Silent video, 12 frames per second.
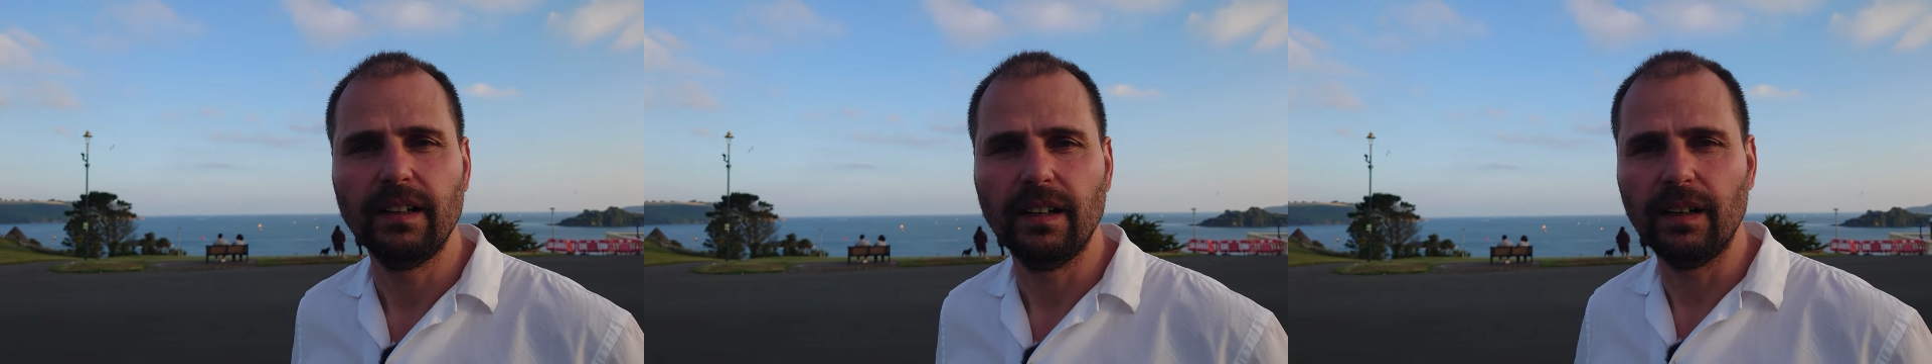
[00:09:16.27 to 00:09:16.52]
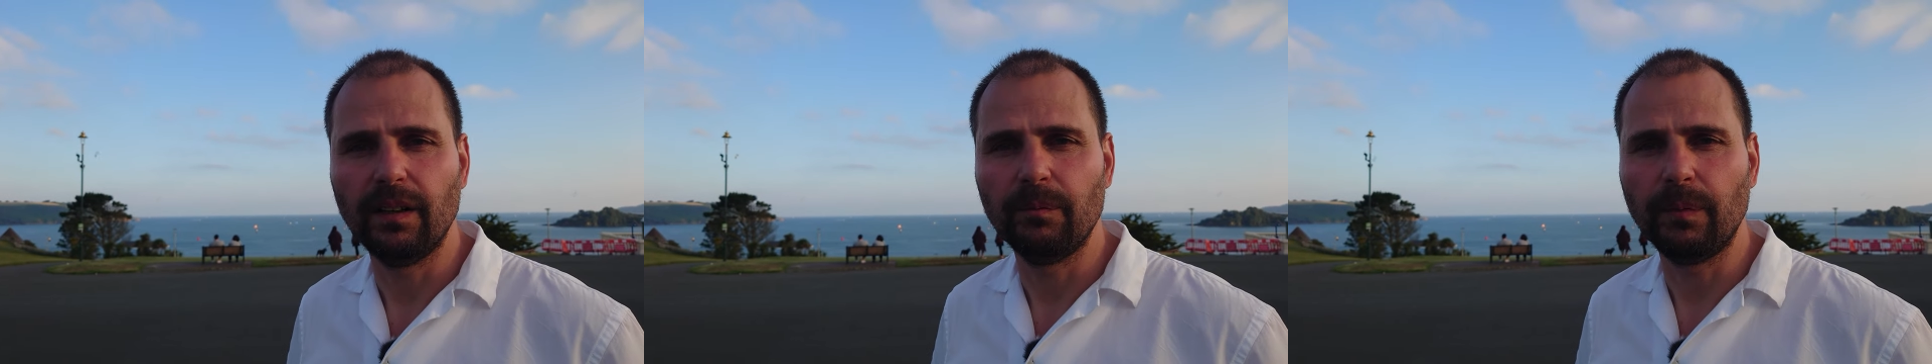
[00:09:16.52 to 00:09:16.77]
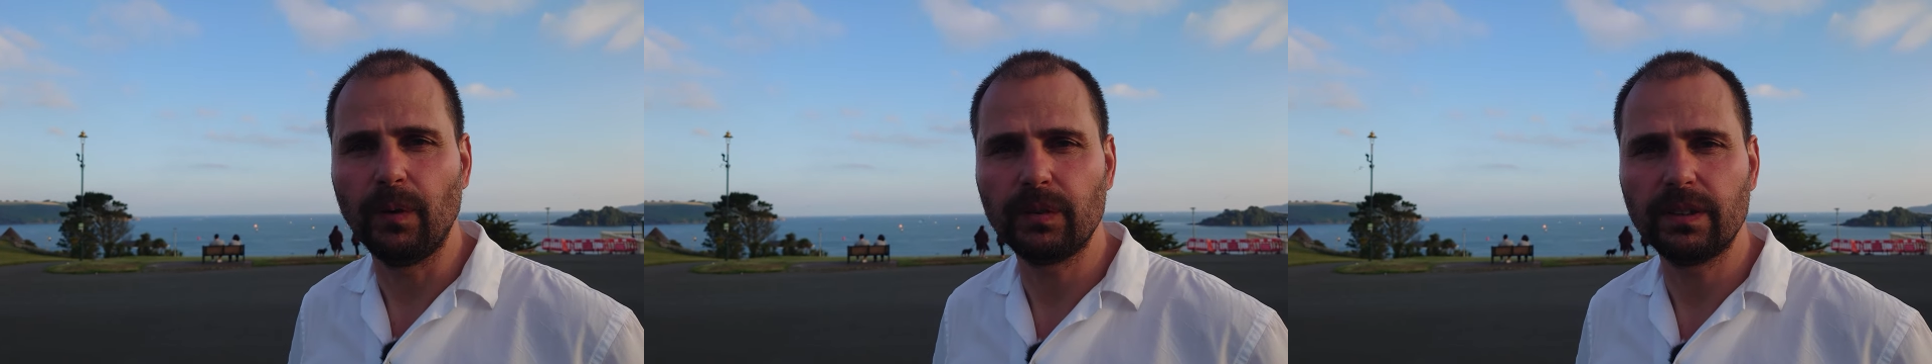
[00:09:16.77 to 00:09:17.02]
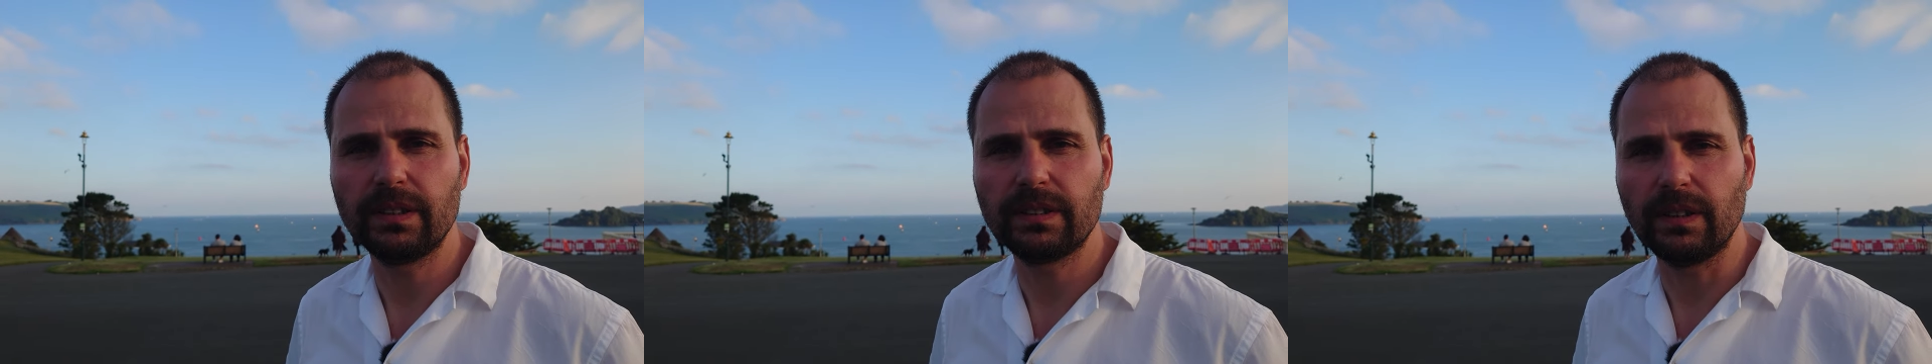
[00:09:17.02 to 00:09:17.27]
on
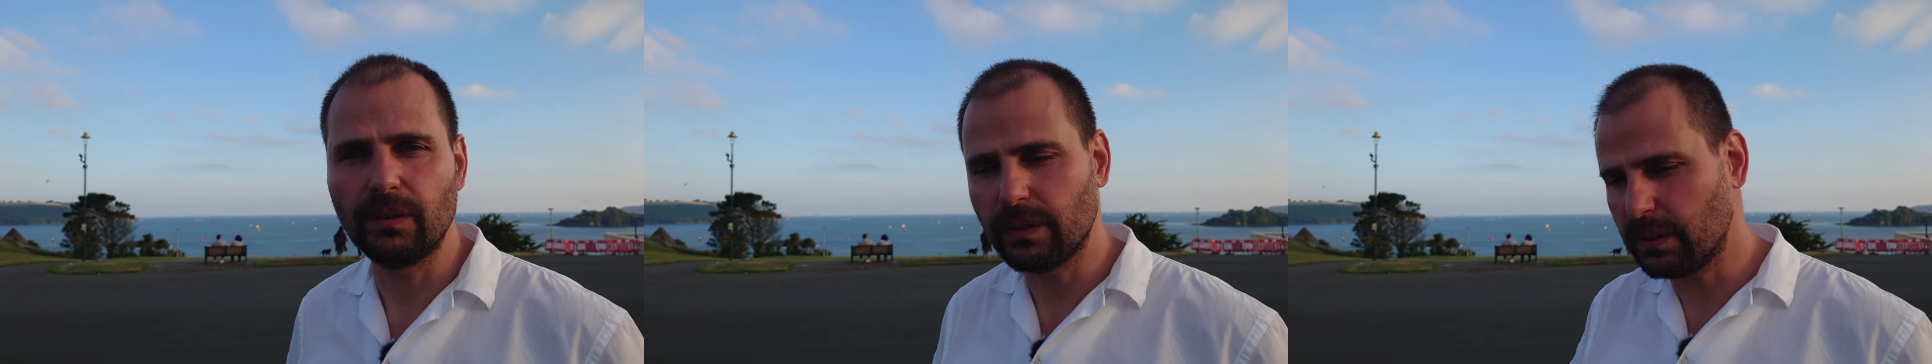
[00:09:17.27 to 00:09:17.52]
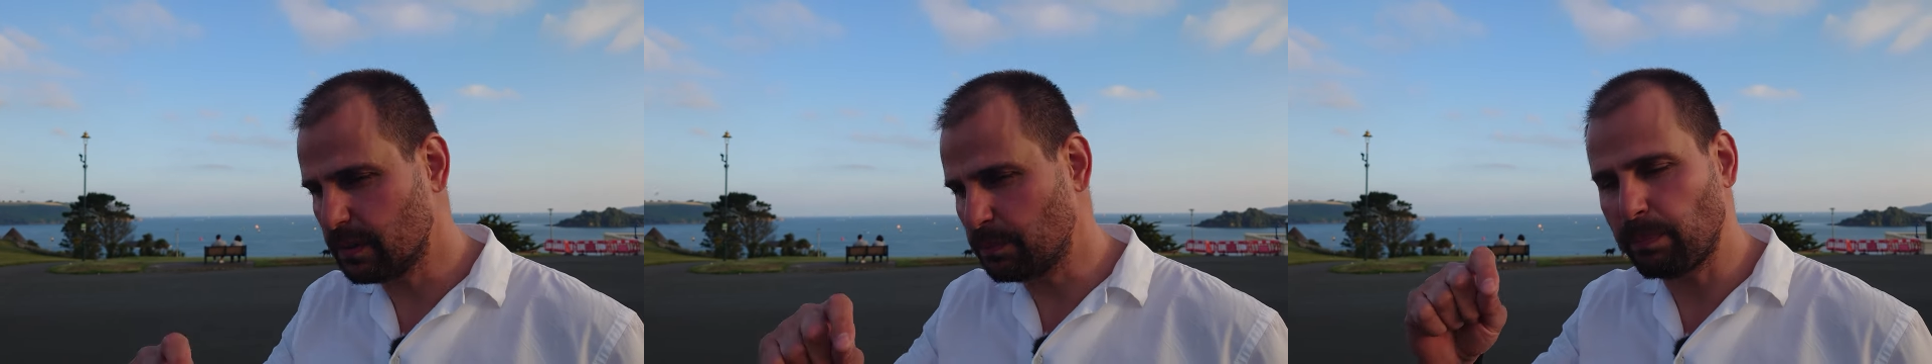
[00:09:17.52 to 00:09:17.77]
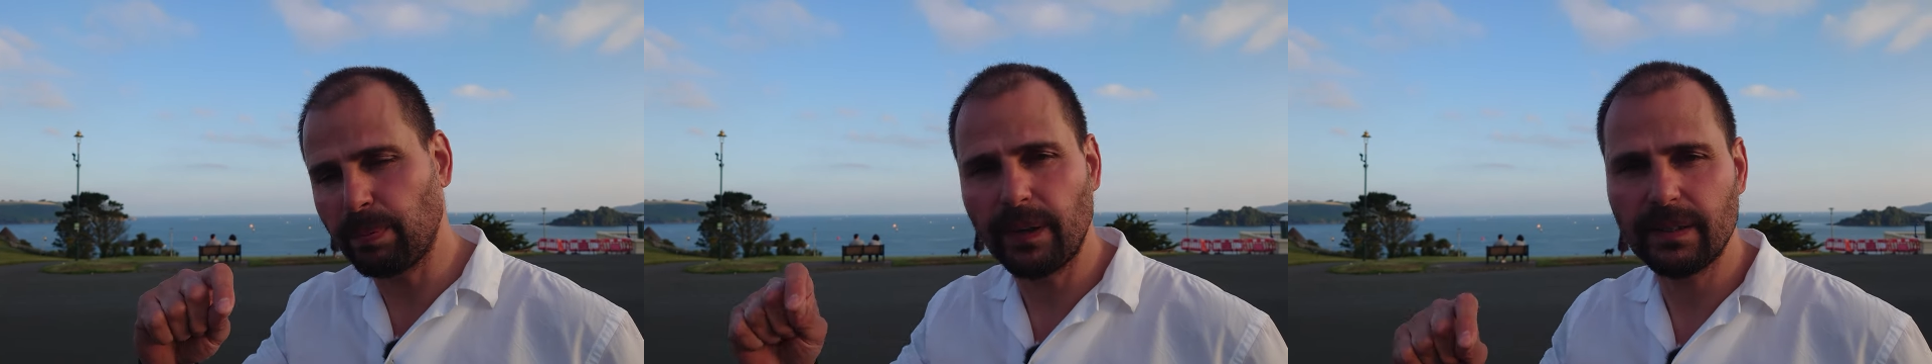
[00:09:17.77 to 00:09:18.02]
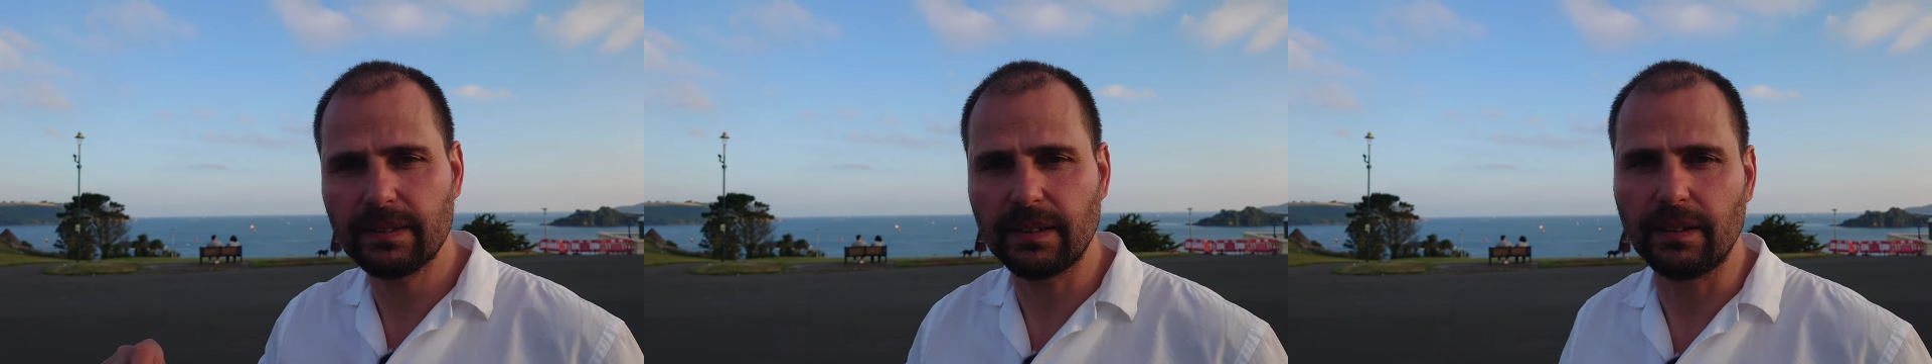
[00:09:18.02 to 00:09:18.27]
this
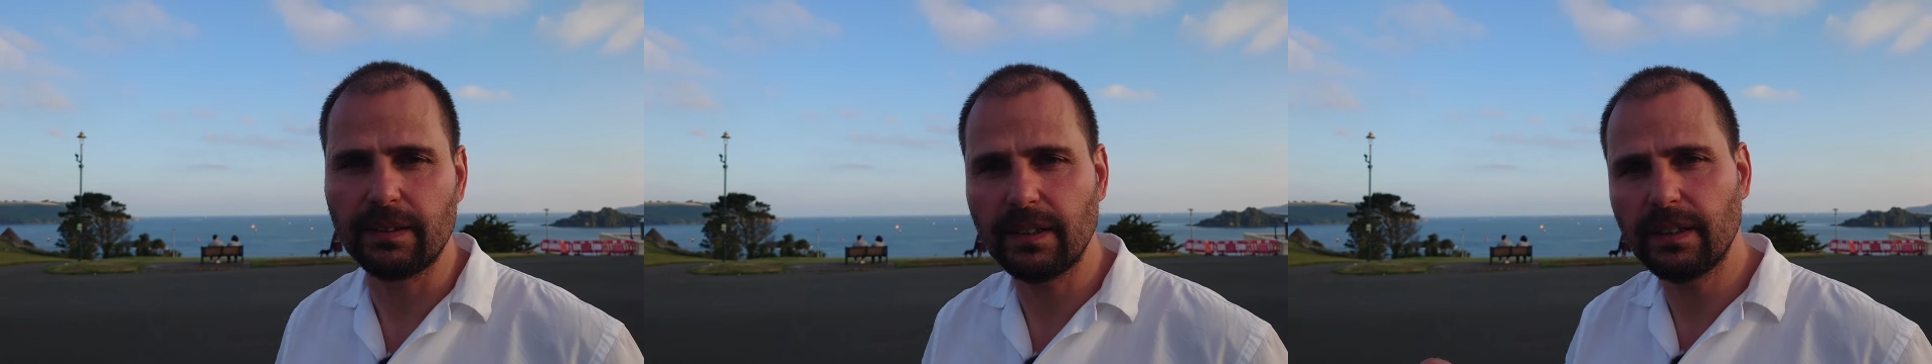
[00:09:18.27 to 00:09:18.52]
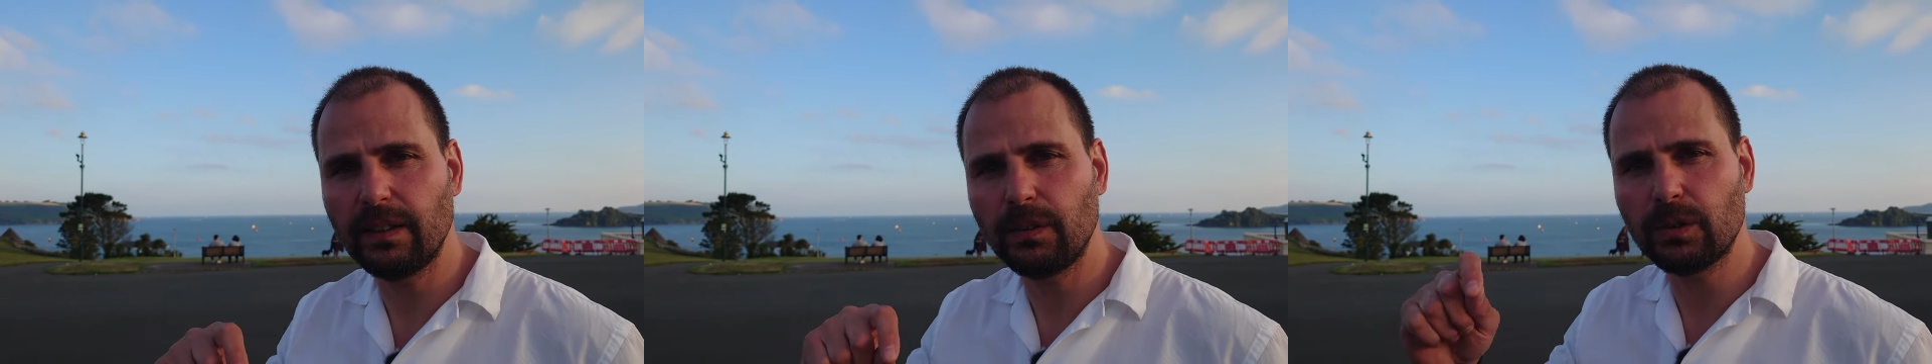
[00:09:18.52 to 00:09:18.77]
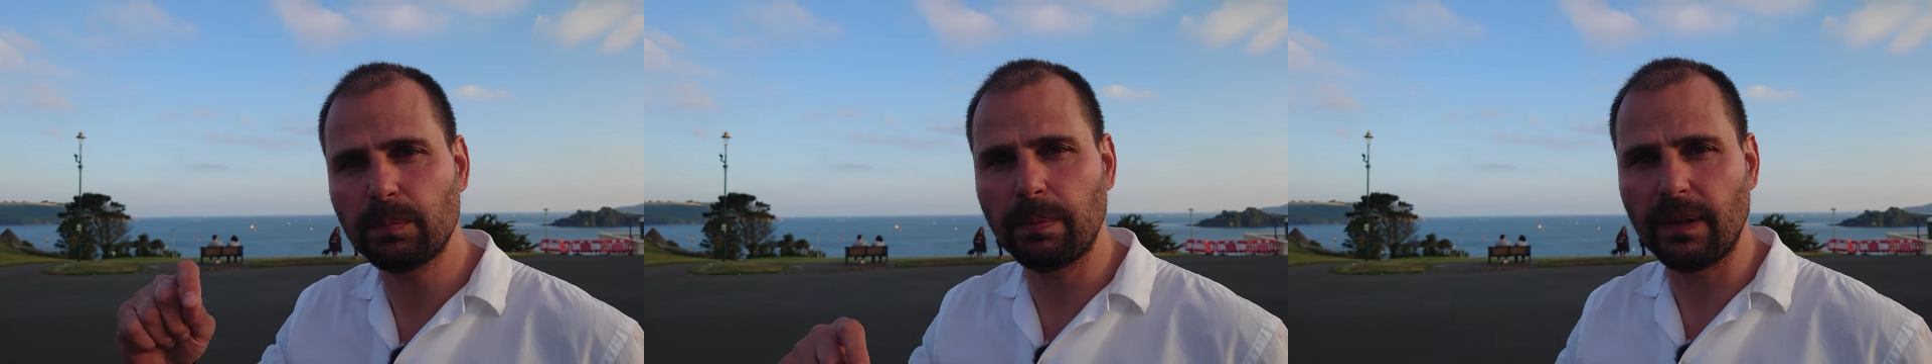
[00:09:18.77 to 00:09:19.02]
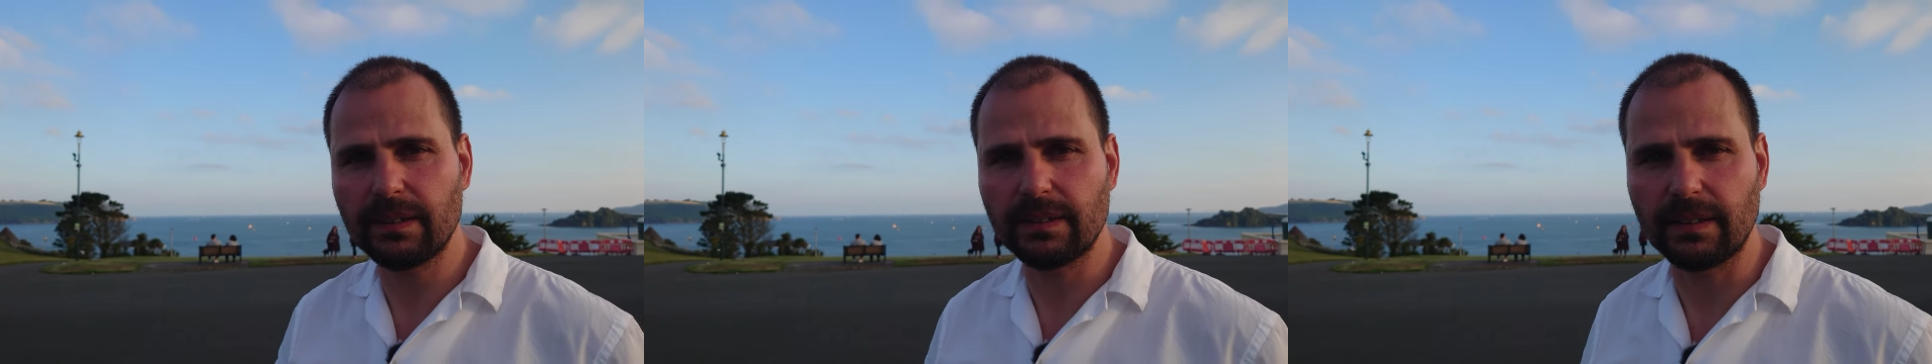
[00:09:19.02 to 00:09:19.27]
plastic, single-use
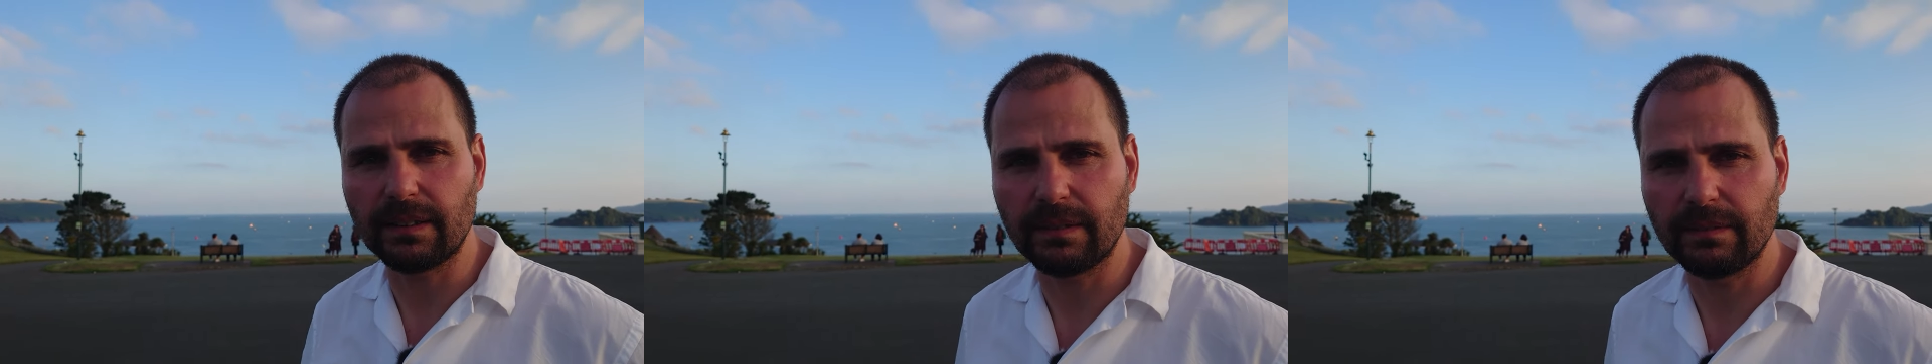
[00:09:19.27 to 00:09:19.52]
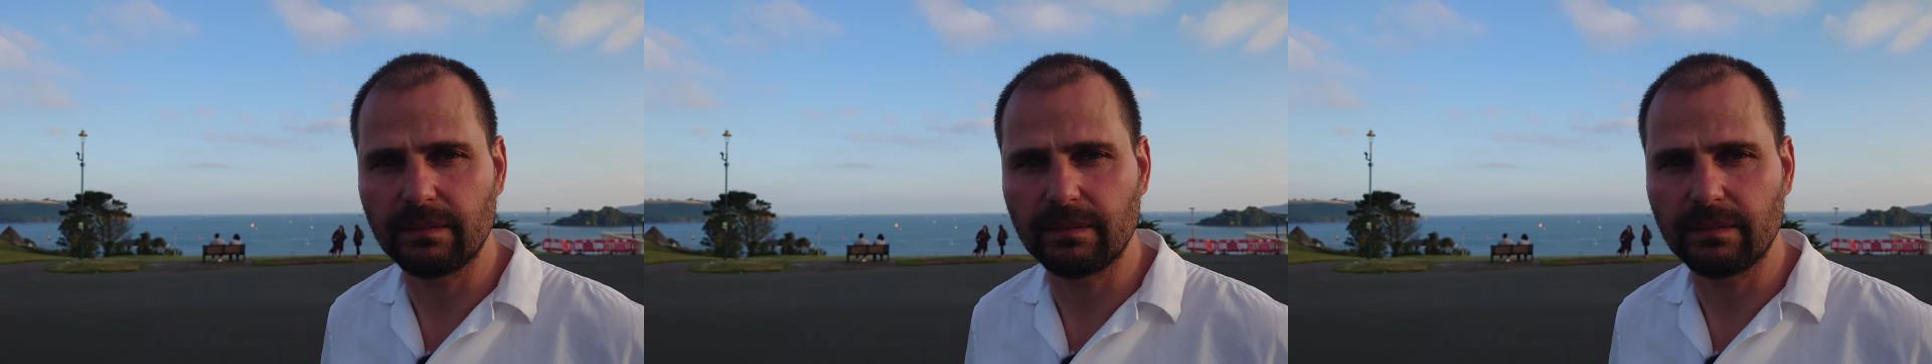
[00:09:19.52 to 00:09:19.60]
plastic